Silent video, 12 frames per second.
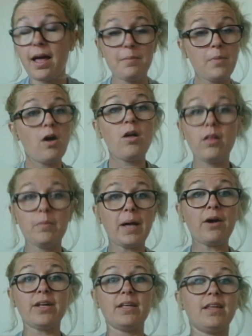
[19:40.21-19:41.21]
all about
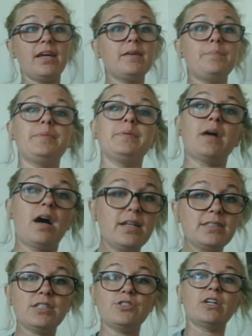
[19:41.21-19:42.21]
it. Like, honestly,
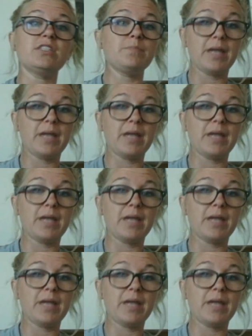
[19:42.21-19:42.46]
trust me.